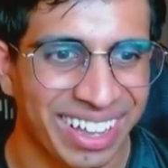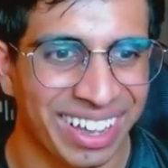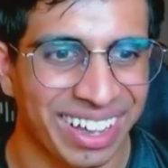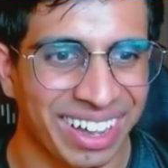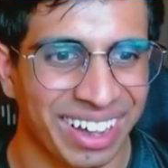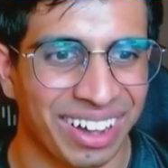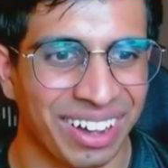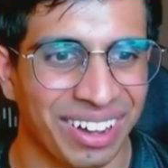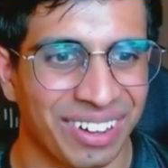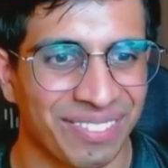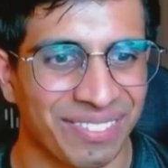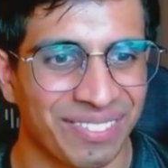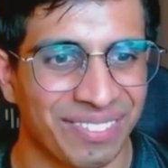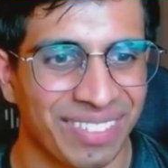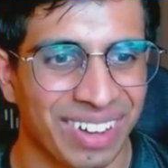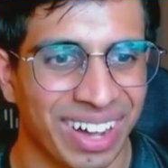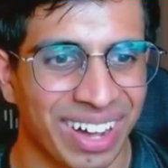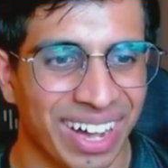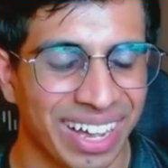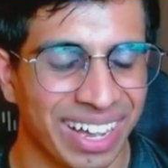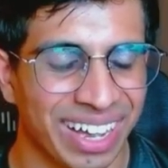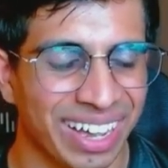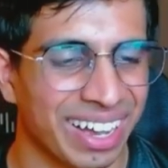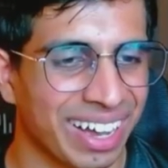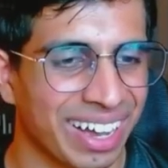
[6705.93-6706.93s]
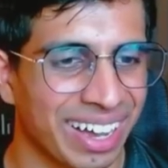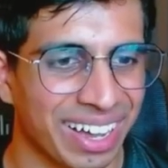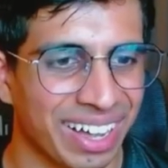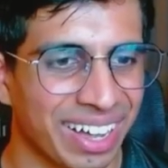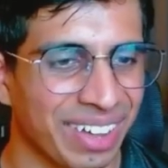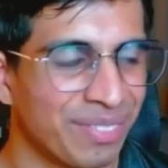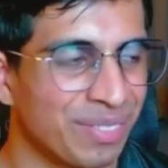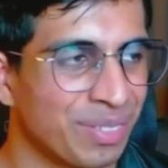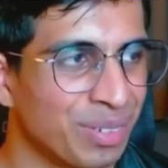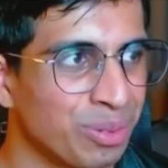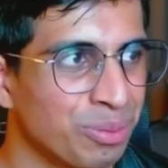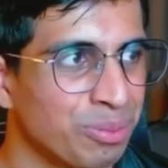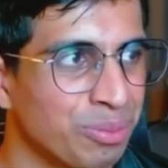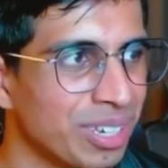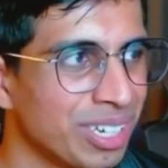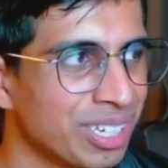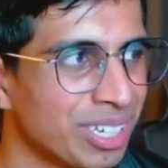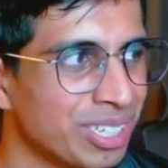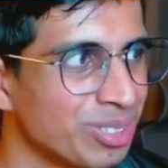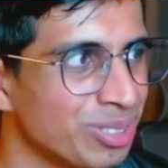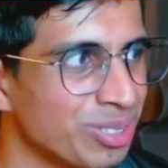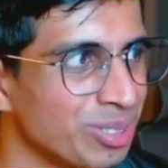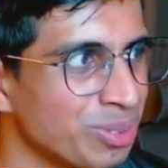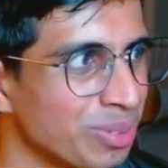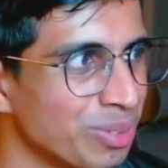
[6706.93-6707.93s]
Um, I, have no
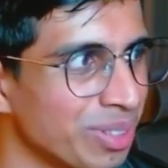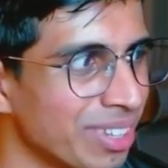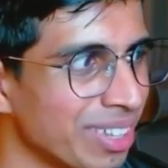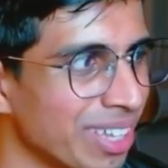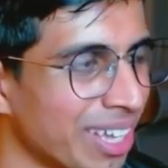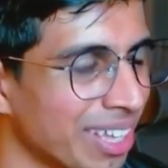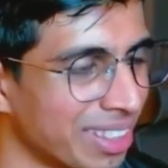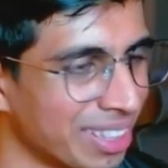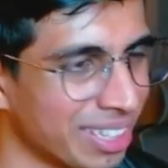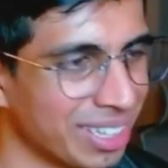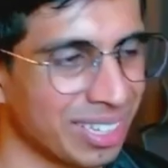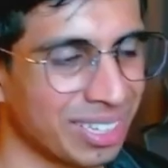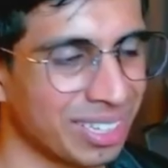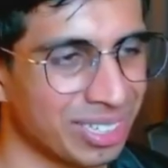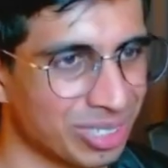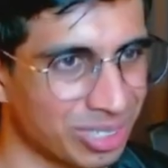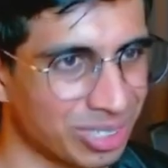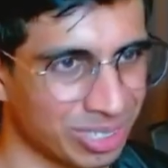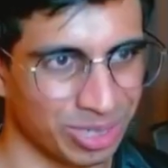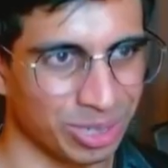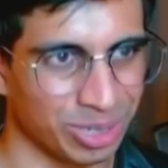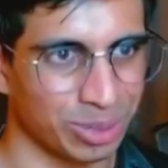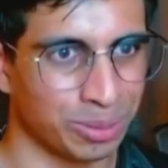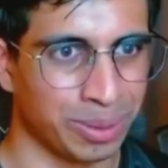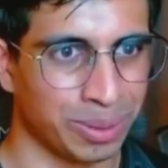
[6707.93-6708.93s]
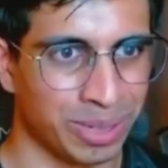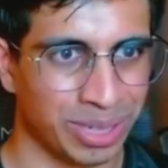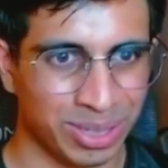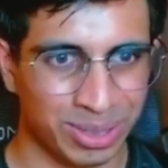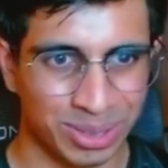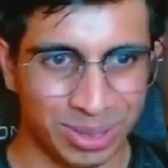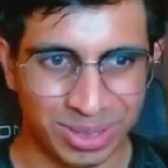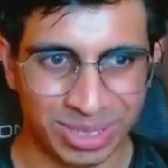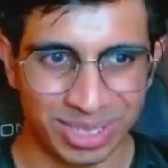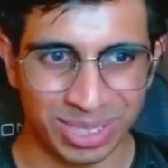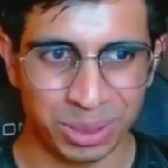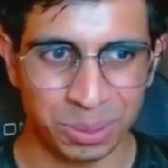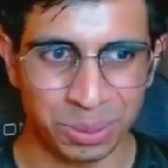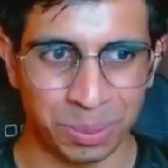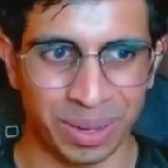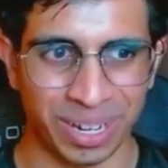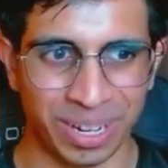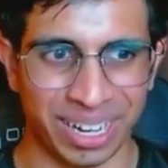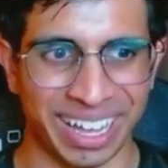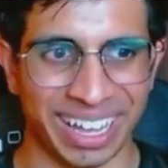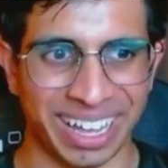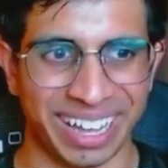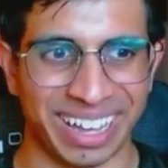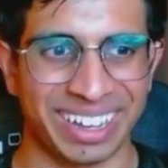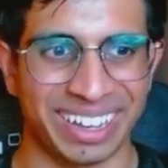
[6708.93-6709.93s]
issues with. I think it should be used, but
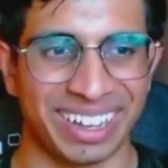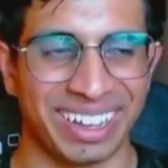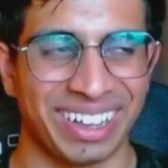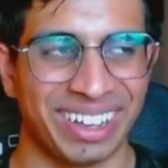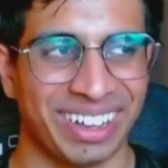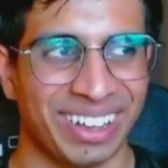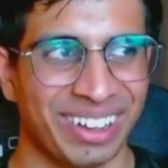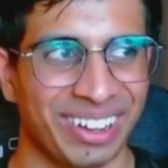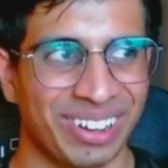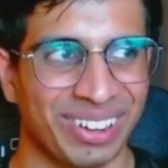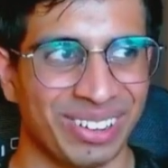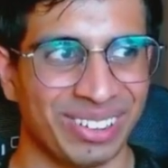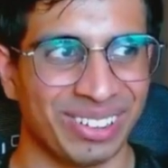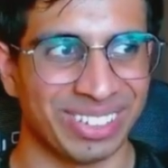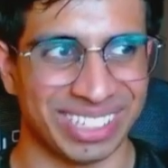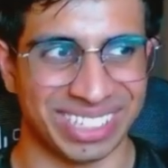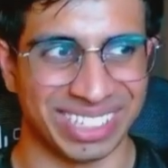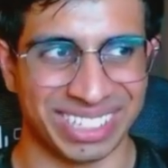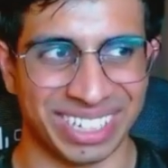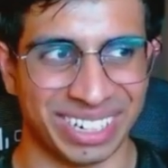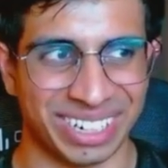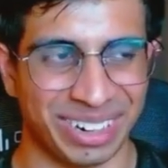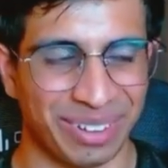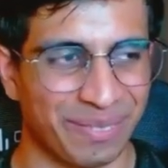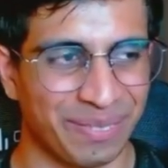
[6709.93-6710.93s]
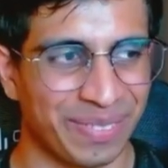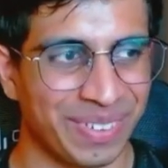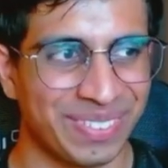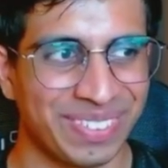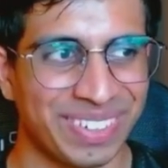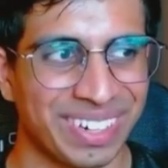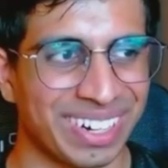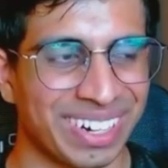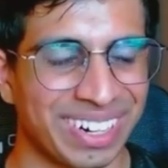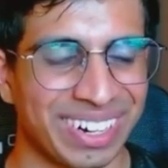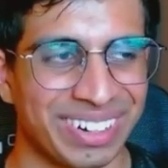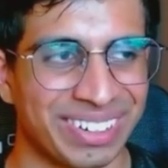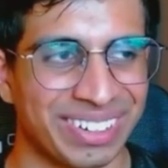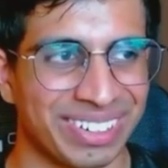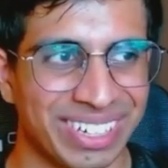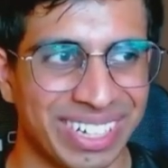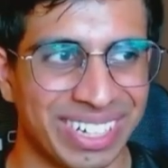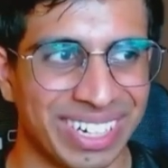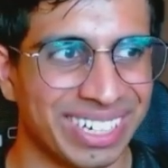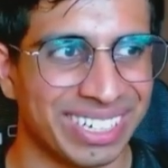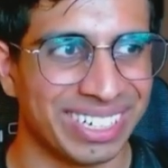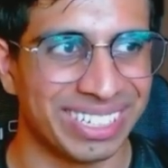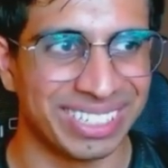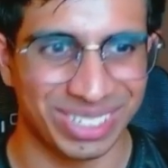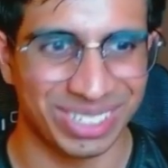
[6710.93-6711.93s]
like, holy shit, if people are
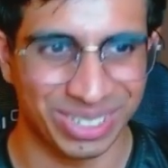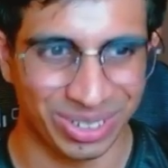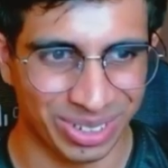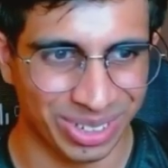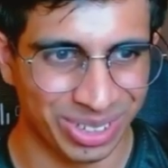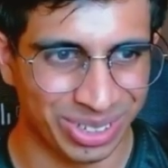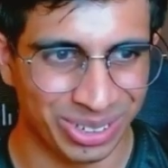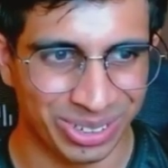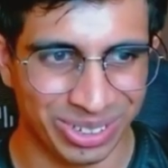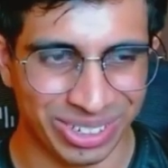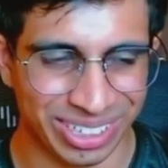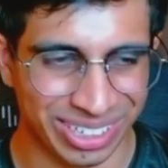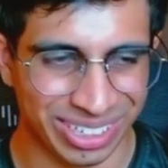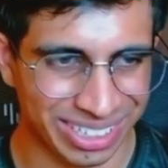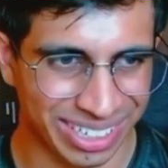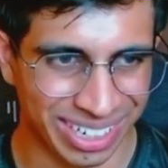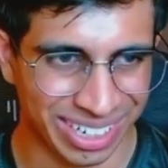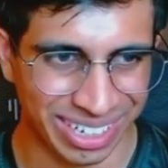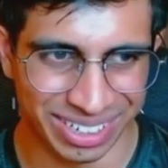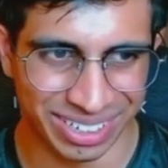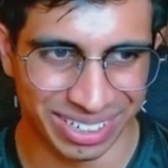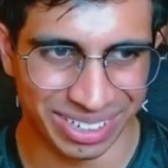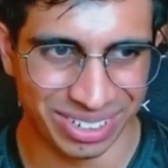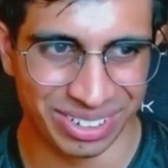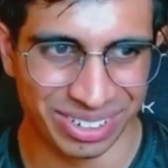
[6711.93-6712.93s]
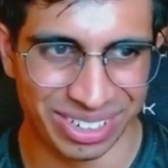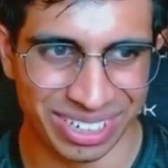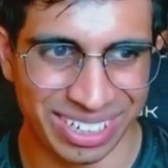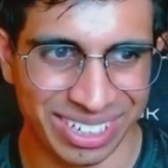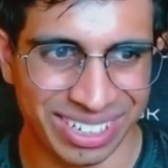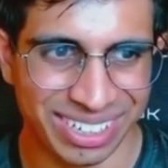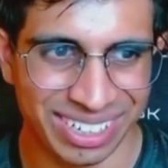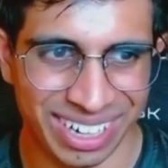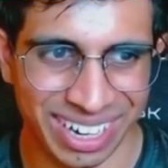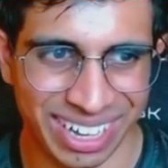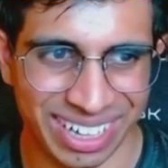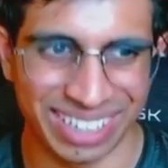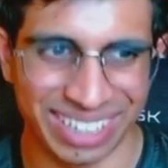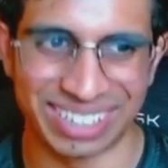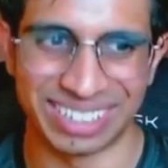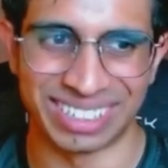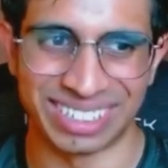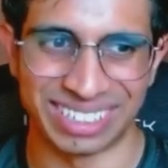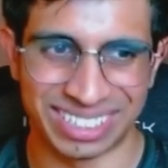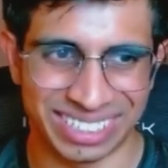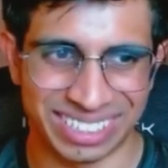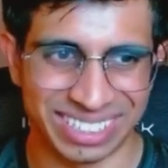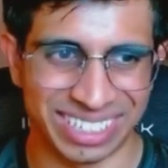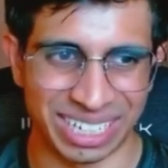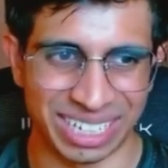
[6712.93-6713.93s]
really just going through their entire degree, like
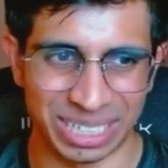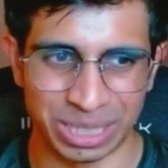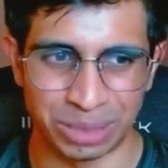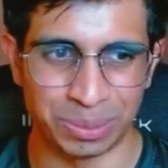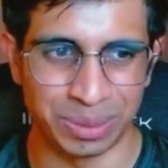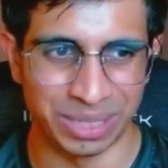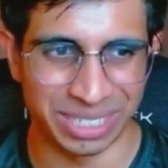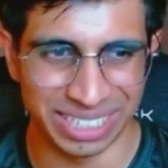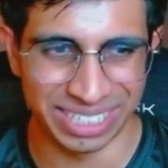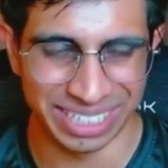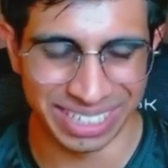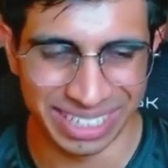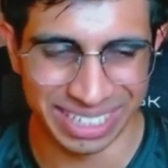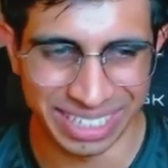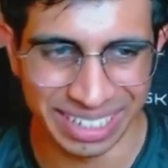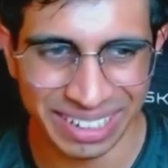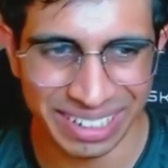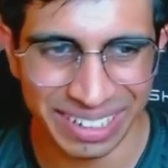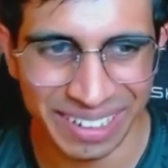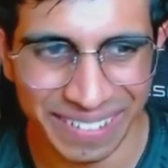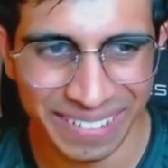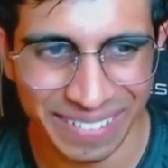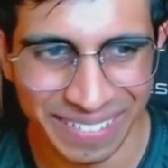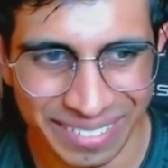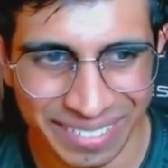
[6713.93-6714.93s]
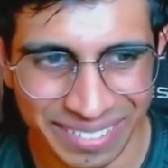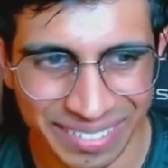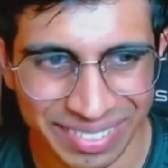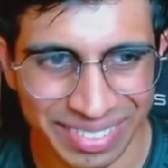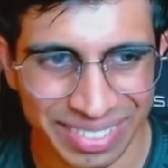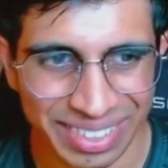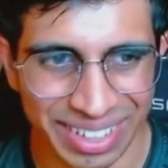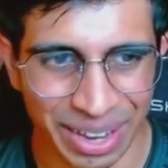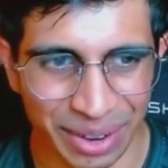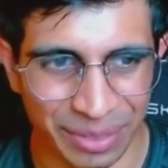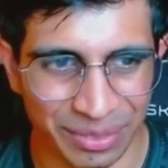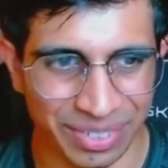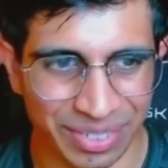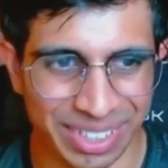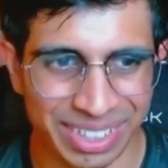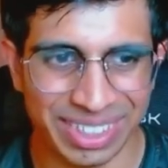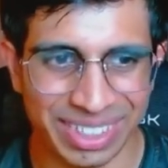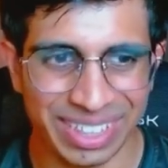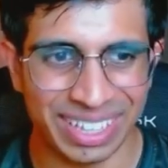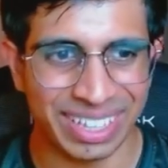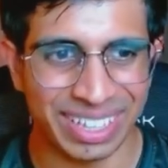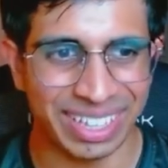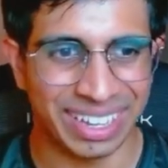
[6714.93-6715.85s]
just ChatGPTing everything